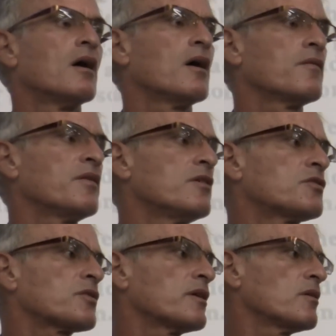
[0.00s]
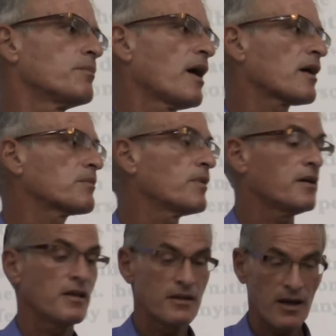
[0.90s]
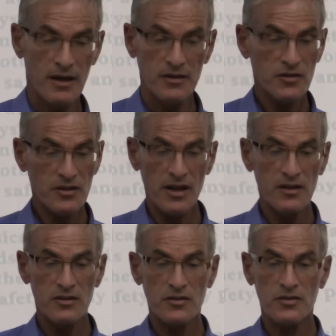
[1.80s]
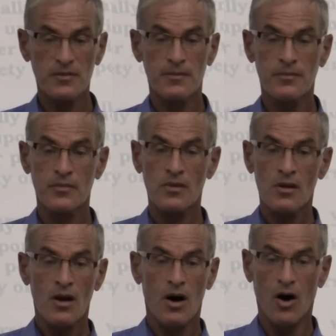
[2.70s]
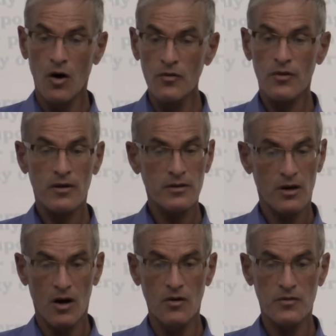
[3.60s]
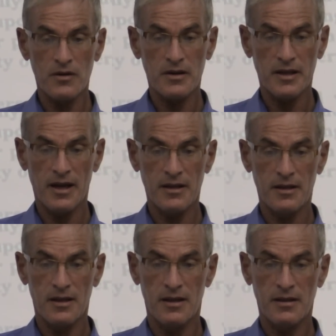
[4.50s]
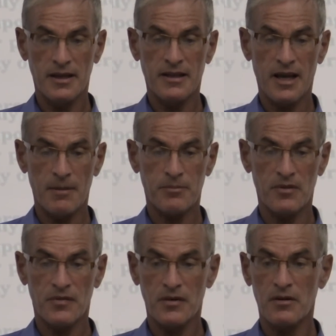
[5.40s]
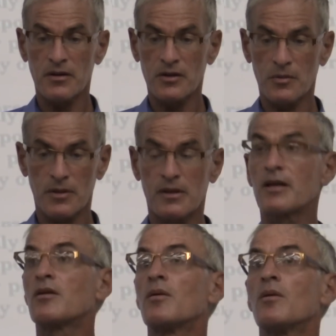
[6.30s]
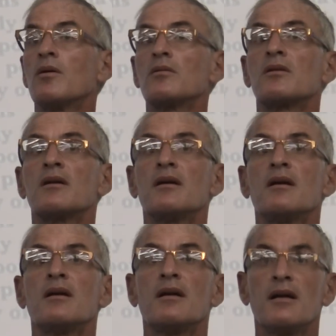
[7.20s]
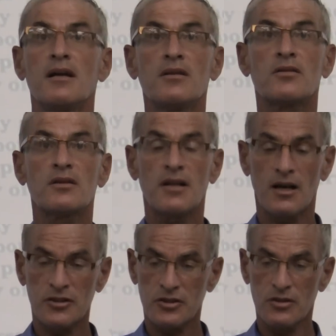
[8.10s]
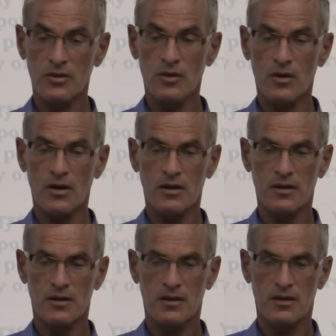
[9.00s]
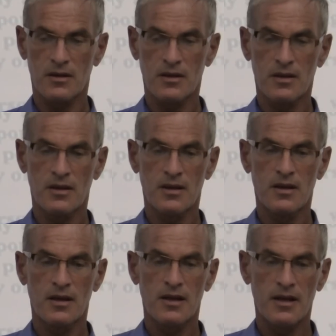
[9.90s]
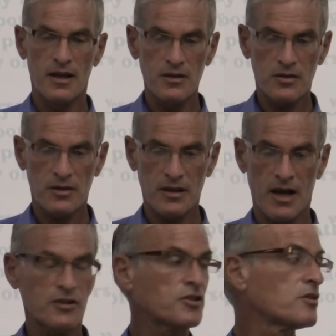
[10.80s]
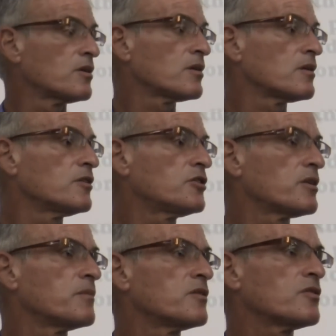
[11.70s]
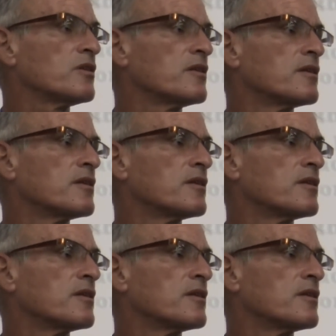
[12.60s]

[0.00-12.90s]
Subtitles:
of Israel backed by the United States. Over and over again, they kept referring to what they called international law, international legitimacy.